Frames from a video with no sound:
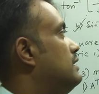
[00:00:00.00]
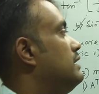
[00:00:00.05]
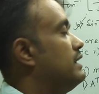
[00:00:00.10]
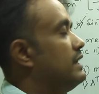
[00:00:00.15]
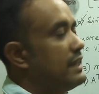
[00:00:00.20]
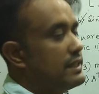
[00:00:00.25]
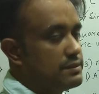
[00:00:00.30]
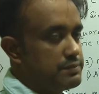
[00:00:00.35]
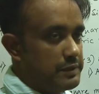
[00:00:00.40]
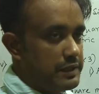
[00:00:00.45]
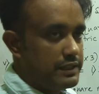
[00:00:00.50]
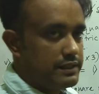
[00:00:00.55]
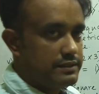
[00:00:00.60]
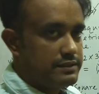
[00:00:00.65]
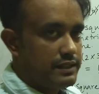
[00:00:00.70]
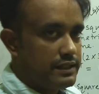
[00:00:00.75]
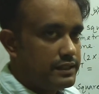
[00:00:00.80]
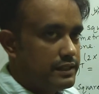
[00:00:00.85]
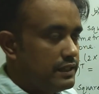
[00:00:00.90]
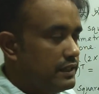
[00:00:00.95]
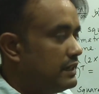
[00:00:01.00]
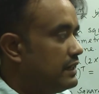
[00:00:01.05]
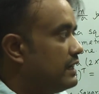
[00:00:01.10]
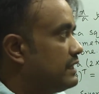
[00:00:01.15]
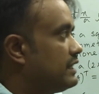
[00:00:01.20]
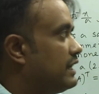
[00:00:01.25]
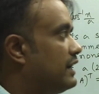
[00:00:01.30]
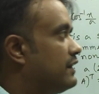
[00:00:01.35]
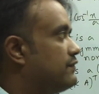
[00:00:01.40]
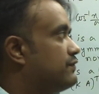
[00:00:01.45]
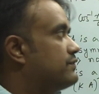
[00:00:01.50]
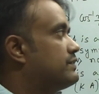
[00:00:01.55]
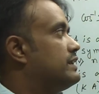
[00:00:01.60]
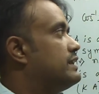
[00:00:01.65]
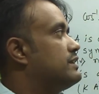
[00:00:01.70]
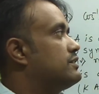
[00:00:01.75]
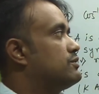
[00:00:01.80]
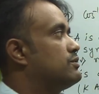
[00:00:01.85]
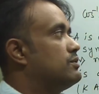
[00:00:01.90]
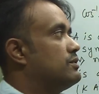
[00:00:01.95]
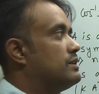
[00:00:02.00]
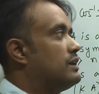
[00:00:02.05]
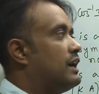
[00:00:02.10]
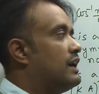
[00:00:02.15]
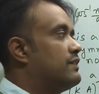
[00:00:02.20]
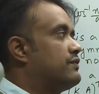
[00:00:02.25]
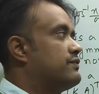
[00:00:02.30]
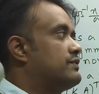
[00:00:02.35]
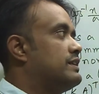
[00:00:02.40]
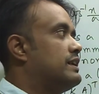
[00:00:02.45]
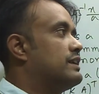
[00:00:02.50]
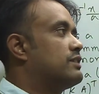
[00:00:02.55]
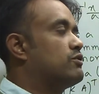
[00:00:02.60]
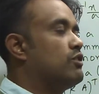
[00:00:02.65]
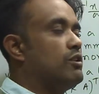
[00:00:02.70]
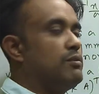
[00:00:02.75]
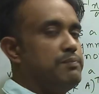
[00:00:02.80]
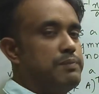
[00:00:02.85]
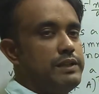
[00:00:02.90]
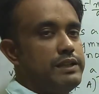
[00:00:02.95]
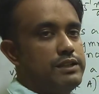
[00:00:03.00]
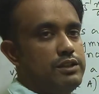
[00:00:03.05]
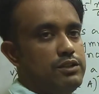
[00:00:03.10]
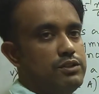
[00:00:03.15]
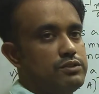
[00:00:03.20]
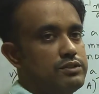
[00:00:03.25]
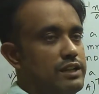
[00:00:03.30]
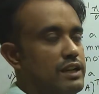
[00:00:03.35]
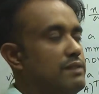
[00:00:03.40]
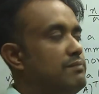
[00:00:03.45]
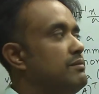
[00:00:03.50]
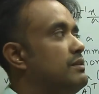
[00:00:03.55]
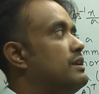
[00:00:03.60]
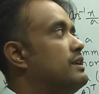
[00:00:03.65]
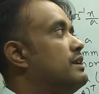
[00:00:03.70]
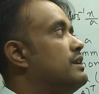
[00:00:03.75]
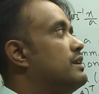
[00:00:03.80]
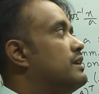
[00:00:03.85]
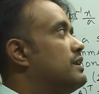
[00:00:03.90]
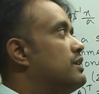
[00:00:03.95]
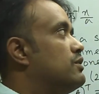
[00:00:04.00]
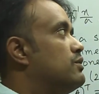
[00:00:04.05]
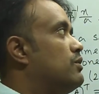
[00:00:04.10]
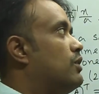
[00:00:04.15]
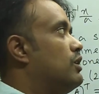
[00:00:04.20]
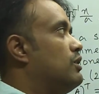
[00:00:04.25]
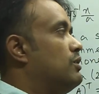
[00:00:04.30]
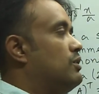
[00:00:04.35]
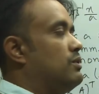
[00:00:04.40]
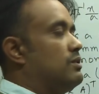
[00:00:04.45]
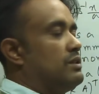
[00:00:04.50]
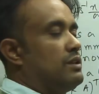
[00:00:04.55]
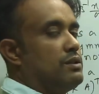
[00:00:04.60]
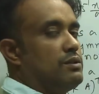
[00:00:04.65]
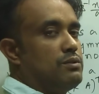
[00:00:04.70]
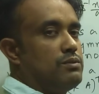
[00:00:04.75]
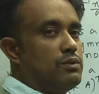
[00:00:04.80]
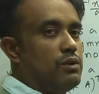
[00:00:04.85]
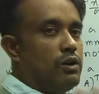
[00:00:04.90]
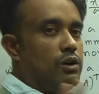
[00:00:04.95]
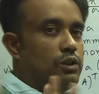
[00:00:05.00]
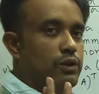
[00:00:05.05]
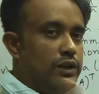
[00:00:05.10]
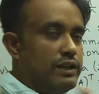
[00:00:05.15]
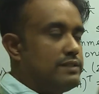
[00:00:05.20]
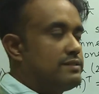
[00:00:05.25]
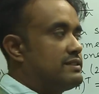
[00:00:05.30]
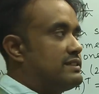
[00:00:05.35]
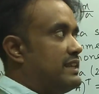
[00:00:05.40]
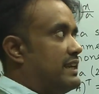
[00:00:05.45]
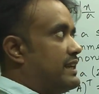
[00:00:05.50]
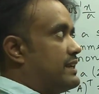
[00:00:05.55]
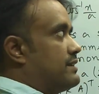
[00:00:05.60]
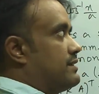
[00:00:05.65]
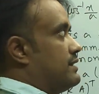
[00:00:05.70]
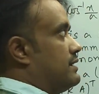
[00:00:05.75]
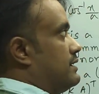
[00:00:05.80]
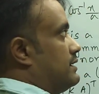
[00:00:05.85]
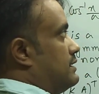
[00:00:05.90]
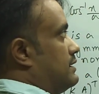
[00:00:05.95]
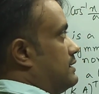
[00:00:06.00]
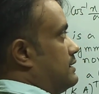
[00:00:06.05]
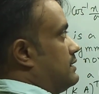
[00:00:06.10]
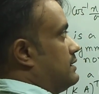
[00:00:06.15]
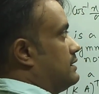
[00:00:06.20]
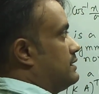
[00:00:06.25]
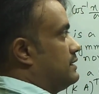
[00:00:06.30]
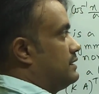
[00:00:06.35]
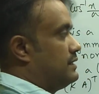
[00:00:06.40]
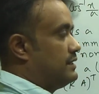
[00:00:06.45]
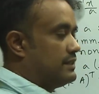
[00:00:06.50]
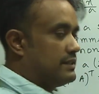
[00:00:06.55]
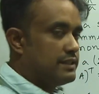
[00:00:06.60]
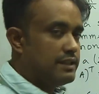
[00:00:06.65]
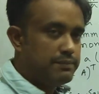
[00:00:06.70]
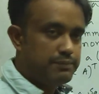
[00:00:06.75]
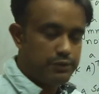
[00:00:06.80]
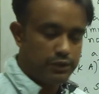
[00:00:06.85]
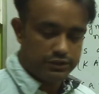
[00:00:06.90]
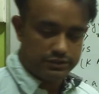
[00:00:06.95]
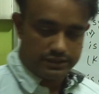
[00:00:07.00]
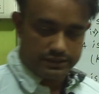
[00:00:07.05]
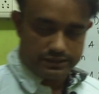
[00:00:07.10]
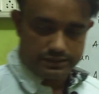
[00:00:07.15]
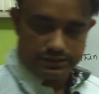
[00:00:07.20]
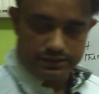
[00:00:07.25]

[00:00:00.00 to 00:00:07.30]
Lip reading: explanation, and after complete your sum, you always check the process.